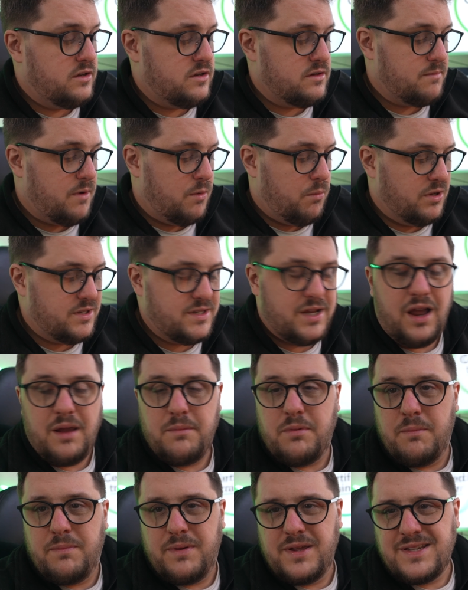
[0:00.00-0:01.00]
doesn't matter what
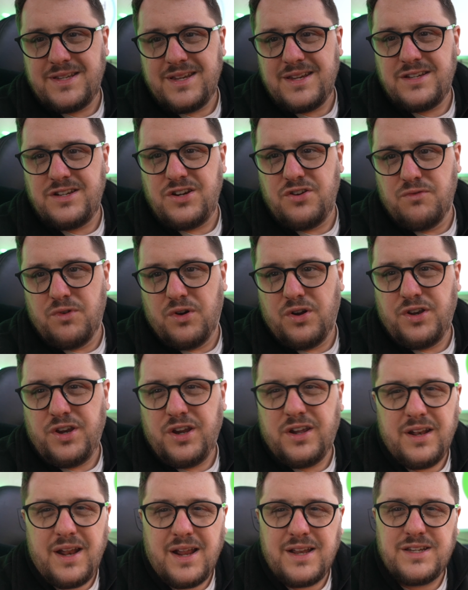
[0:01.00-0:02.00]
type of business you run, you
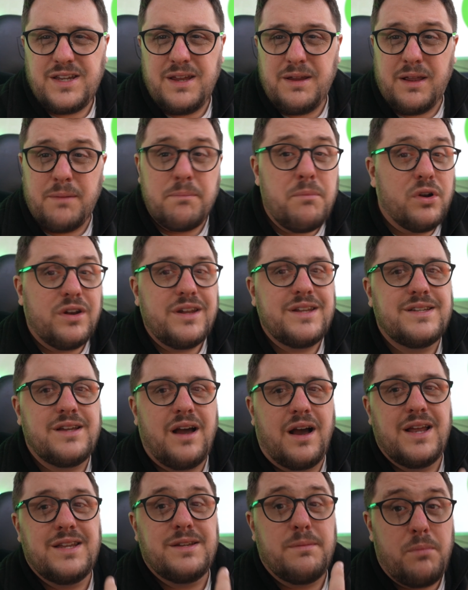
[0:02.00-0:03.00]
can actually
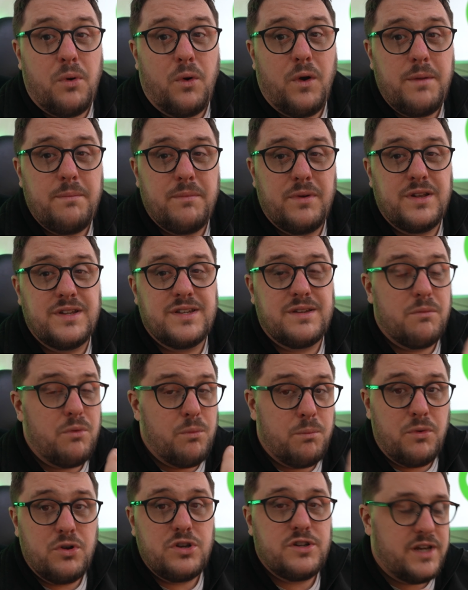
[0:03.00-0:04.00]
monetize appointments
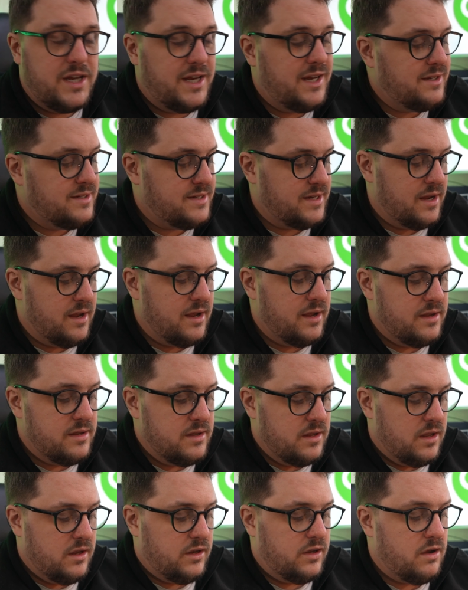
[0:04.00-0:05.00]
much easier
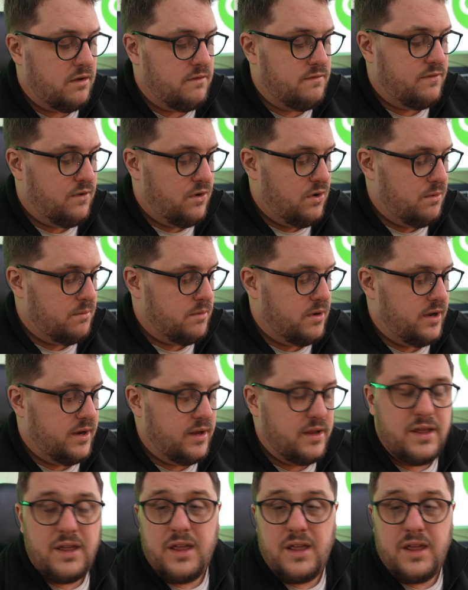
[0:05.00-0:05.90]
going forward.